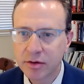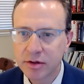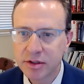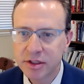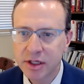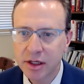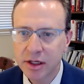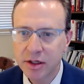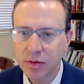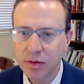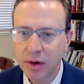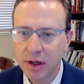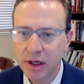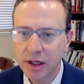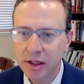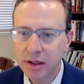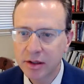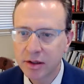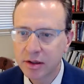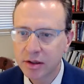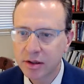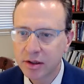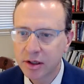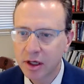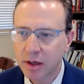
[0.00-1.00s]
Grizel, you
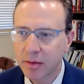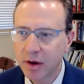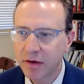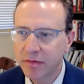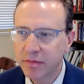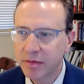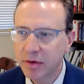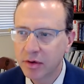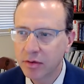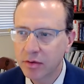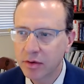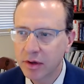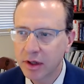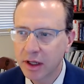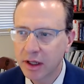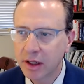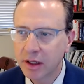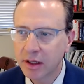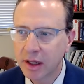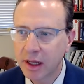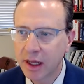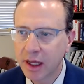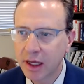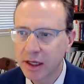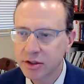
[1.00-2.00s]
want to come off mute
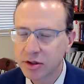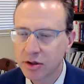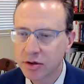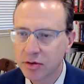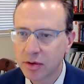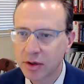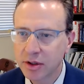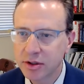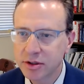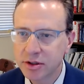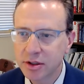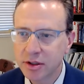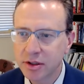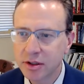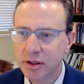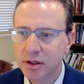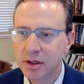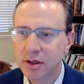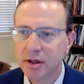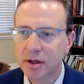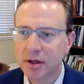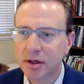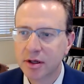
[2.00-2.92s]
and ask your question?